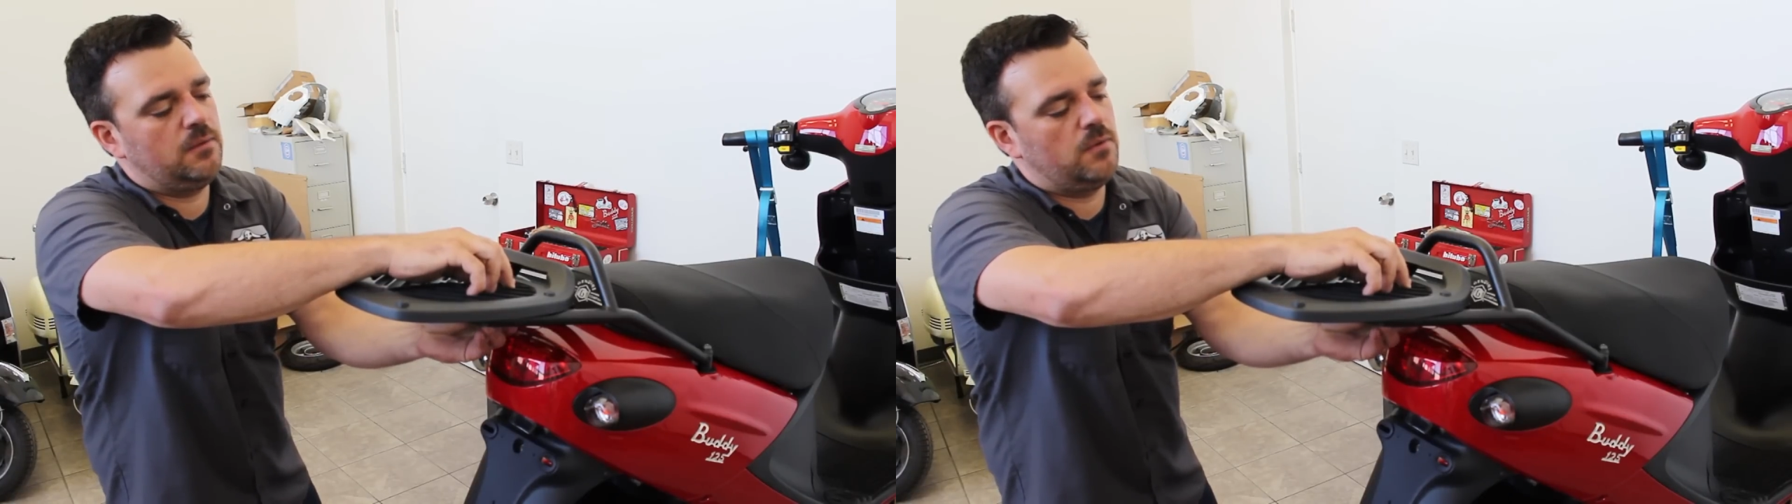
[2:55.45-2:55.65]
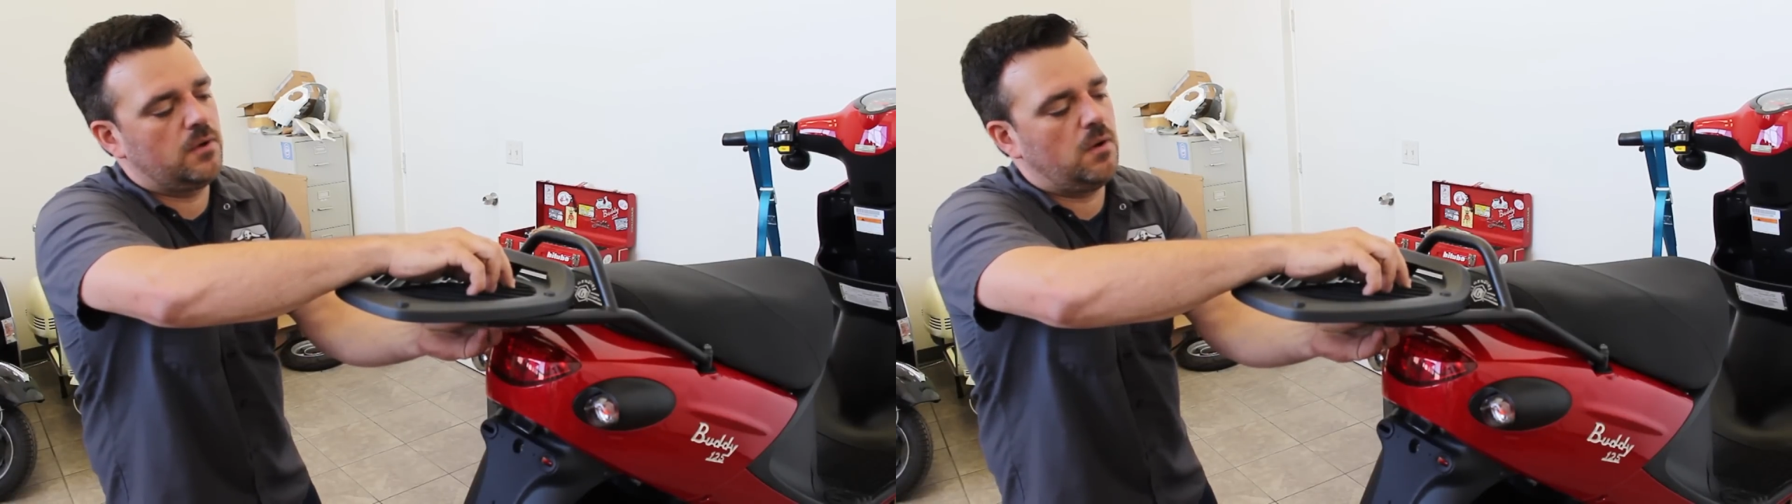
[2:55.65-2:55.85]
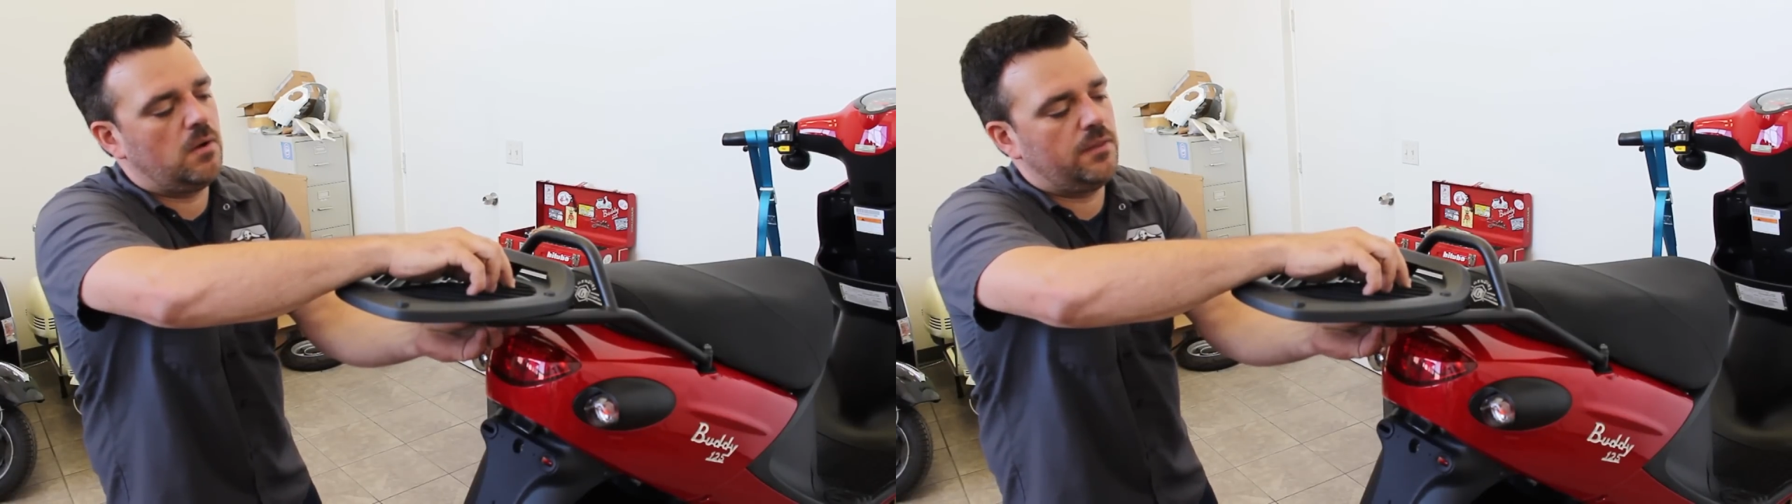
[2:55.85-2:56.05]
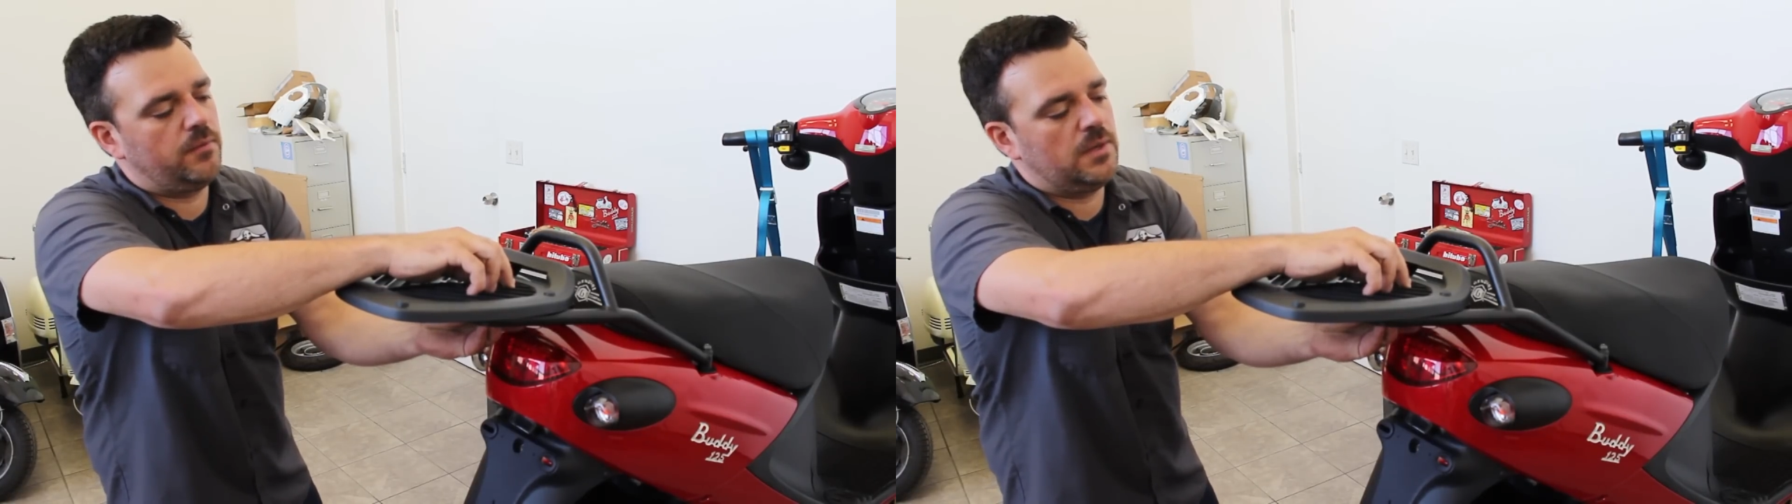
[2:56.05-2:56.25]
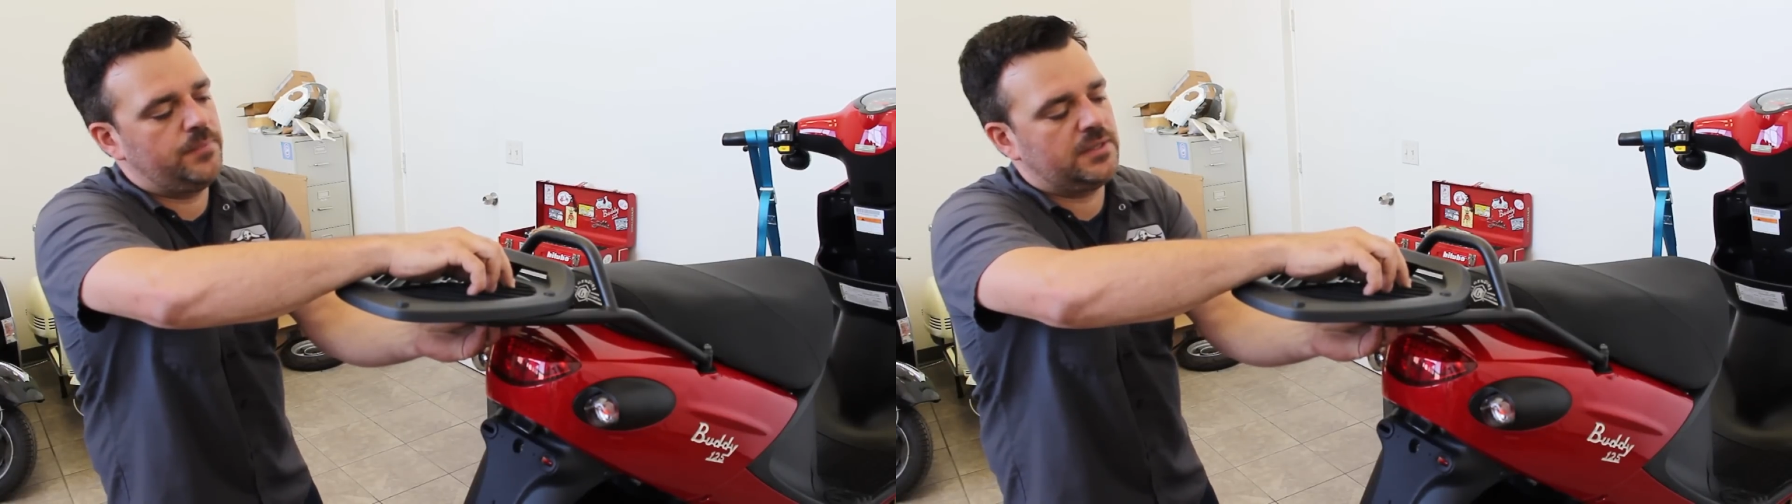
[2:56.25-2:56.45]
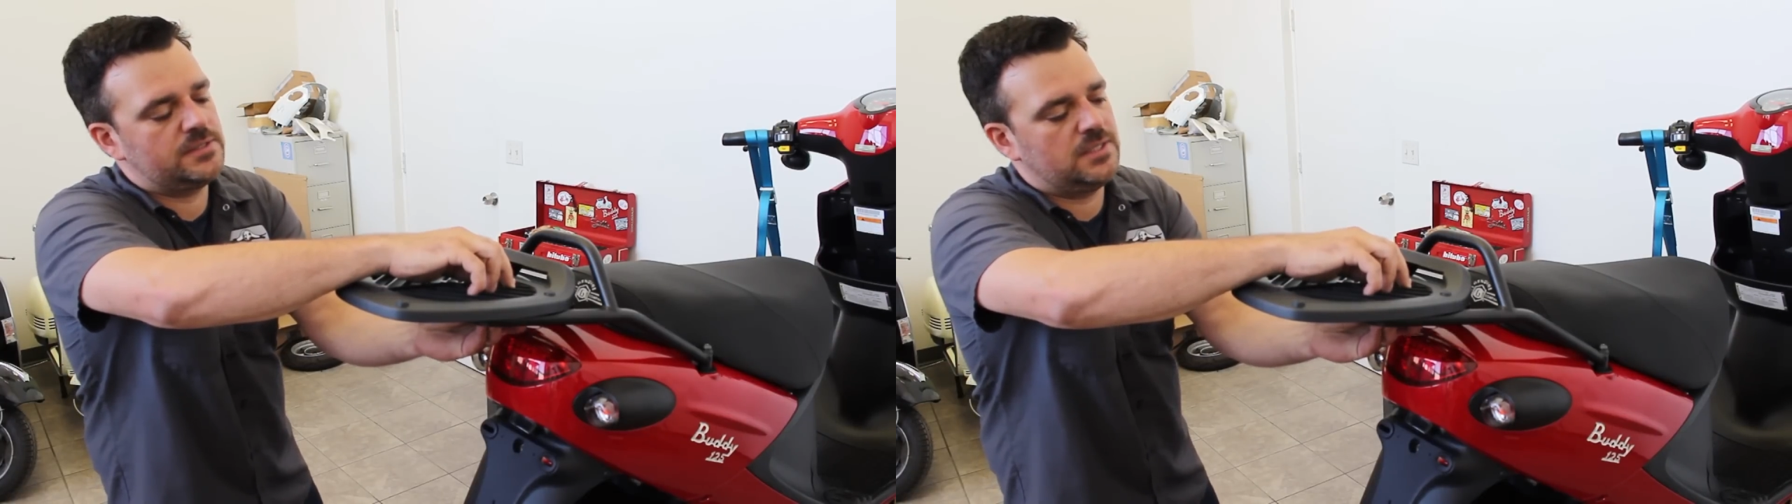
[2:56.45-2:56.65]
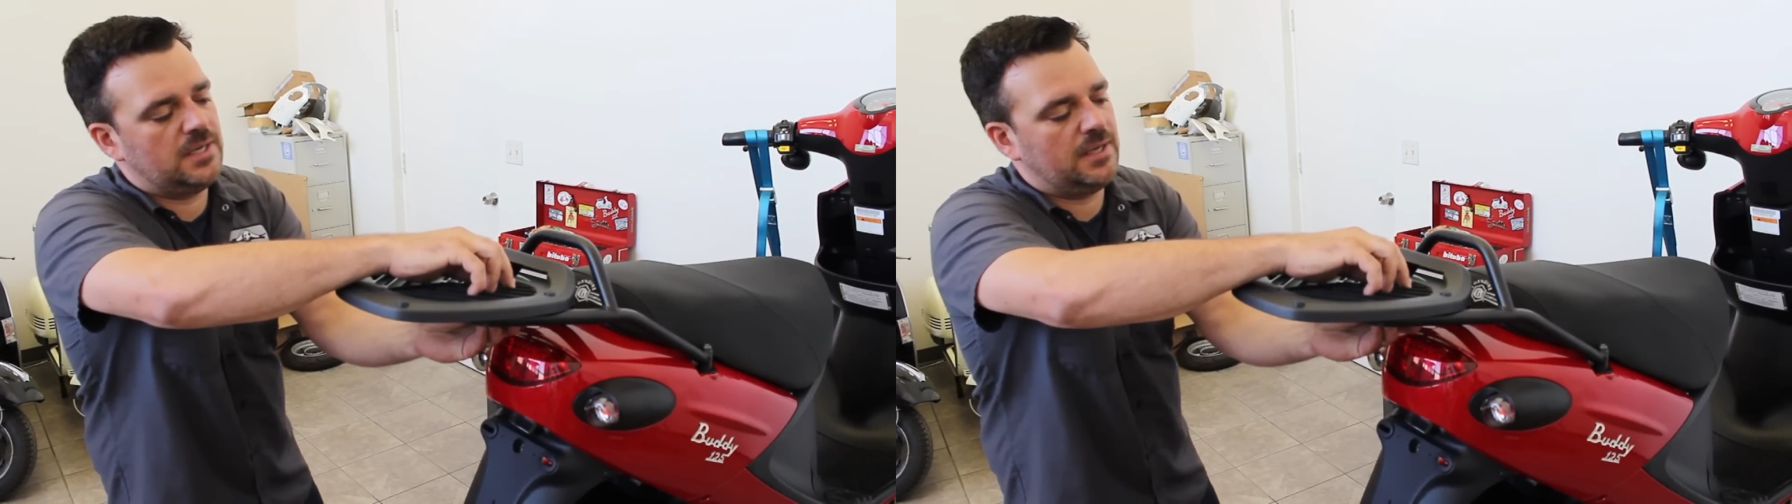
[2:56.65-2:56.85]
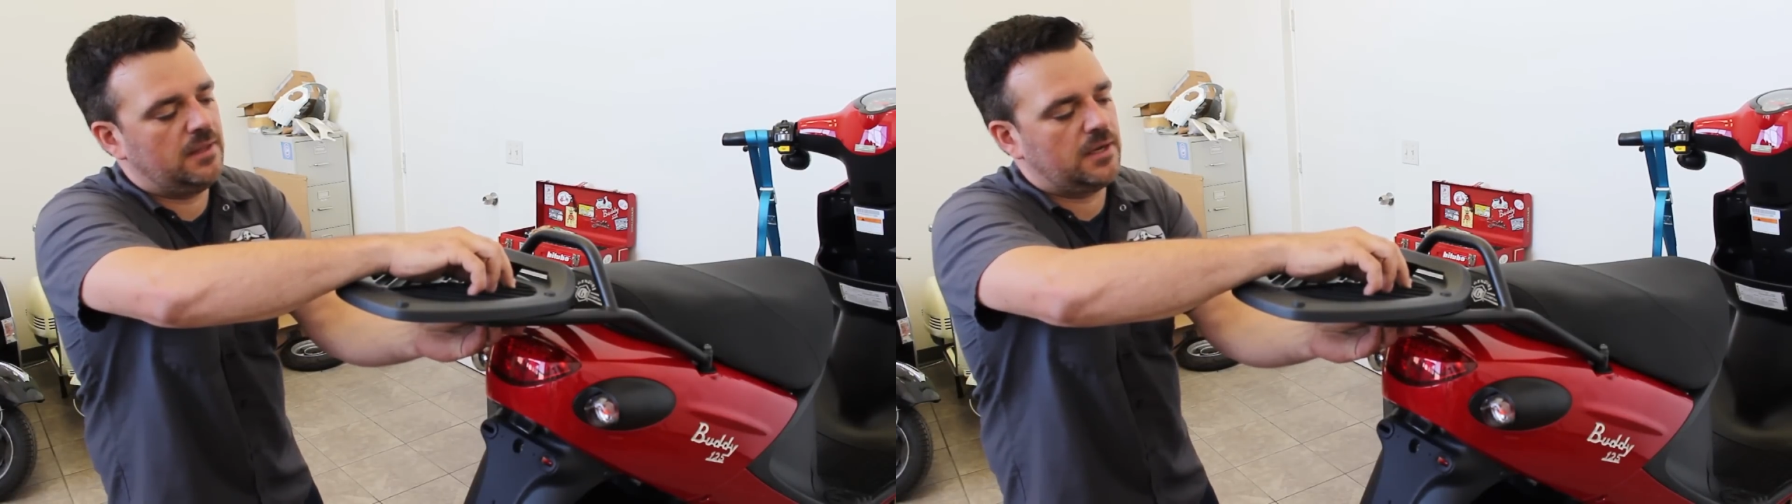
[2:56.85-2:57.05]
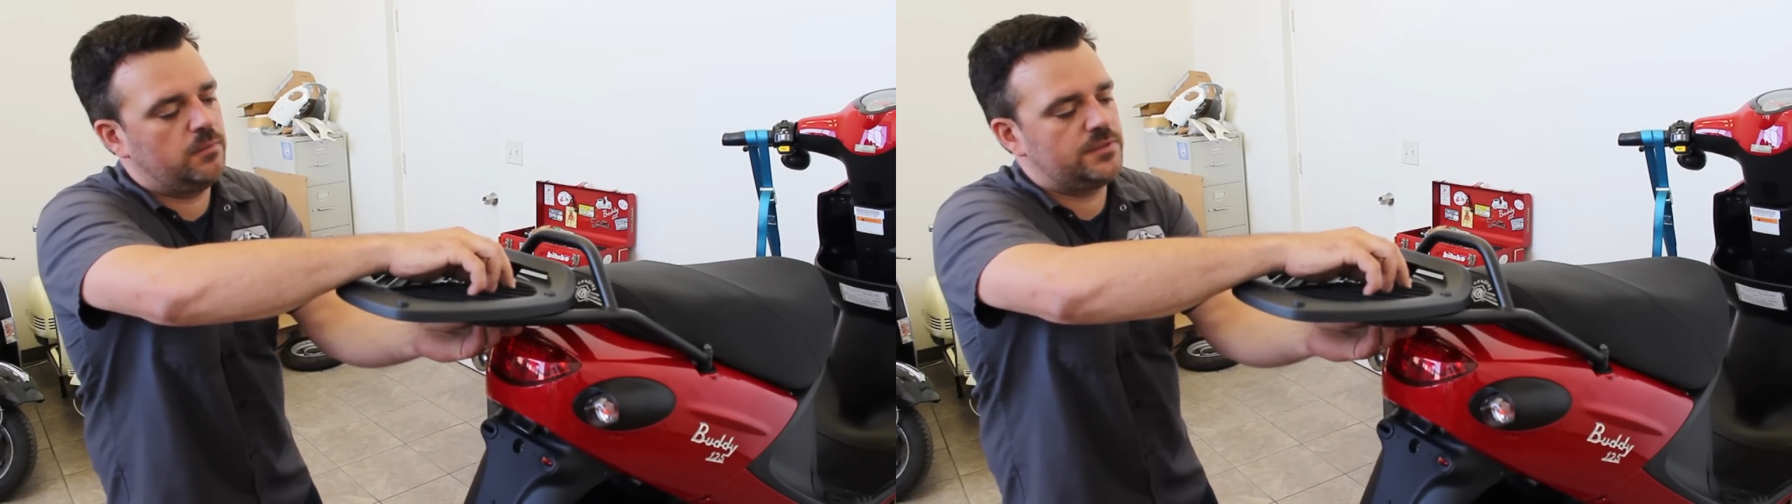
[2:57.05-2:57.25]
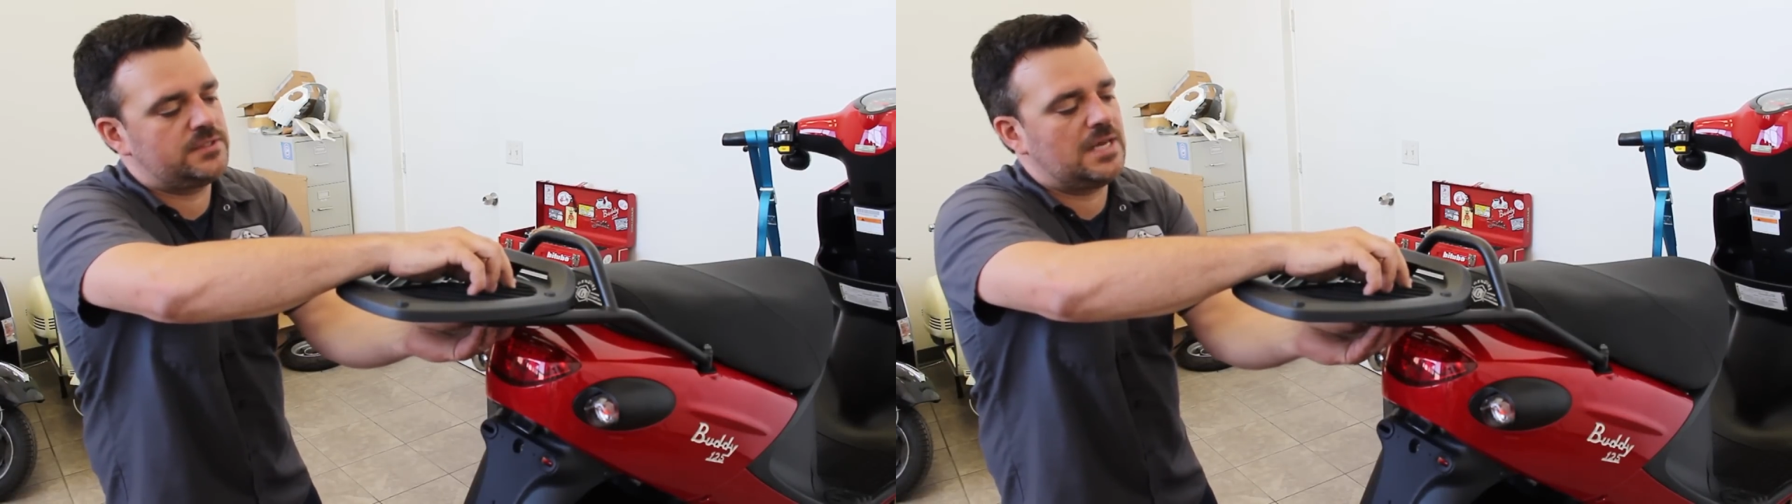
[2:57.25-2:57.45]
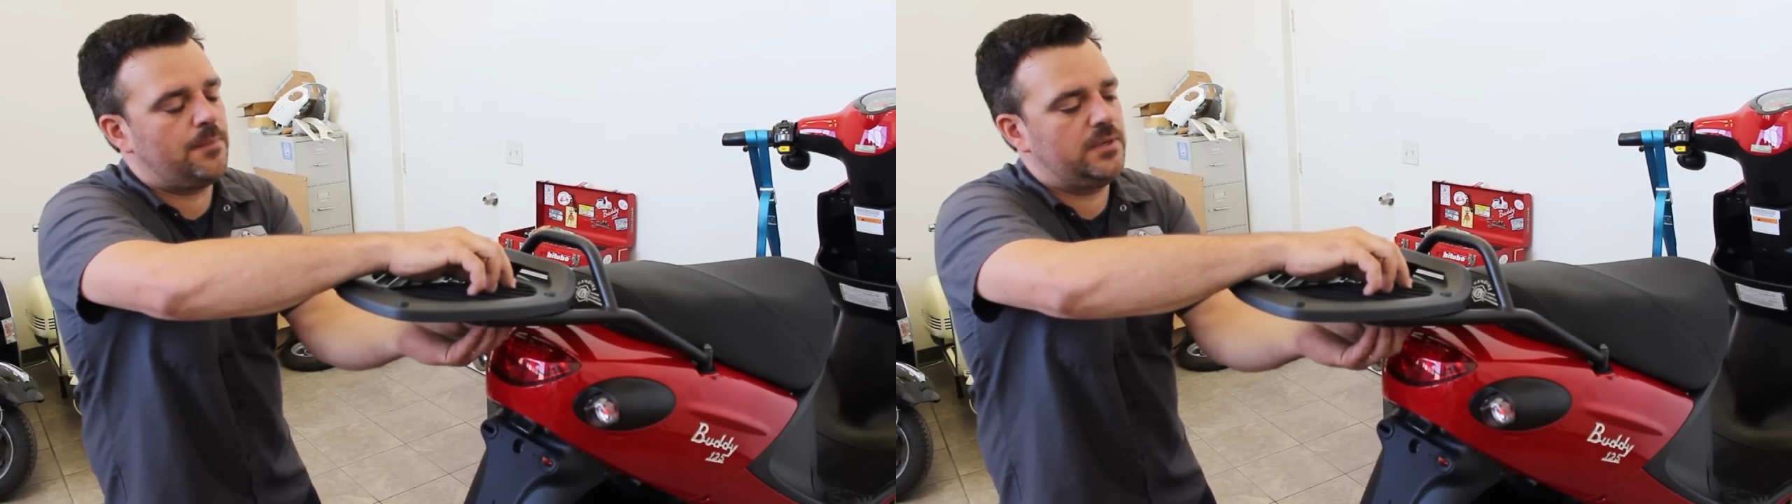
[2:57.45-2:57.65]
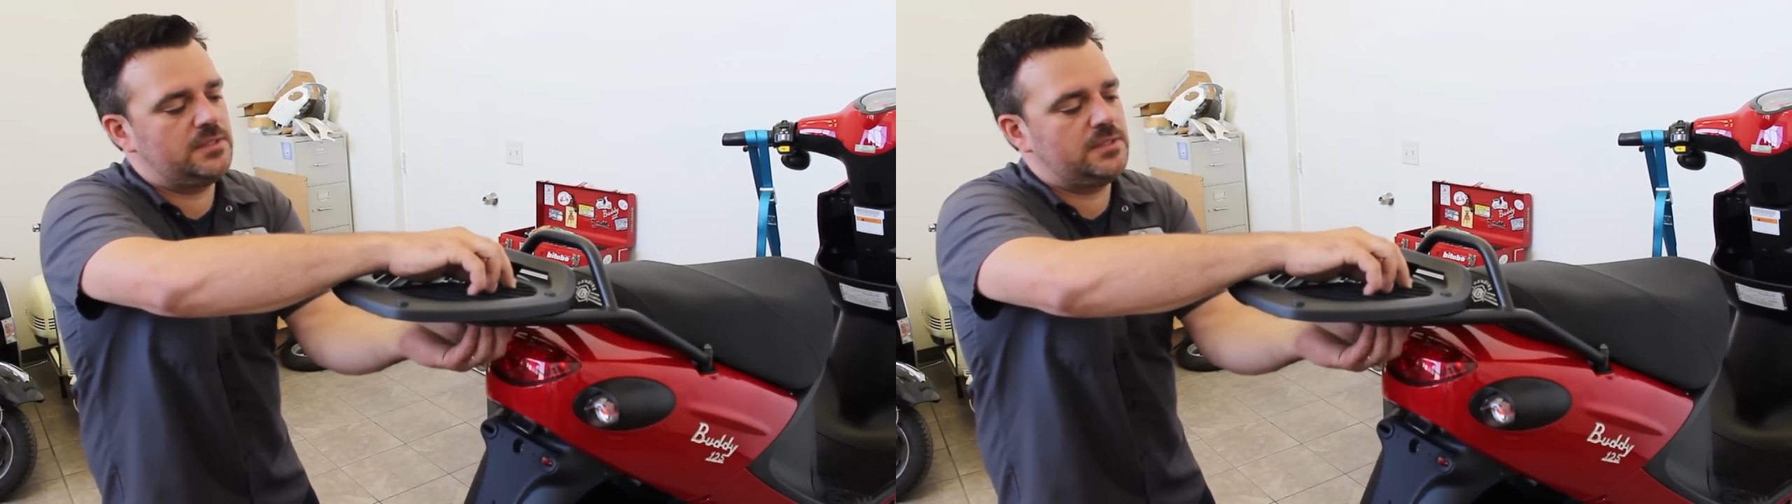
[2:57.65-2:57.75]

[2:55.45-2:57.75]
It won't go all the way up because the nylock will stop it.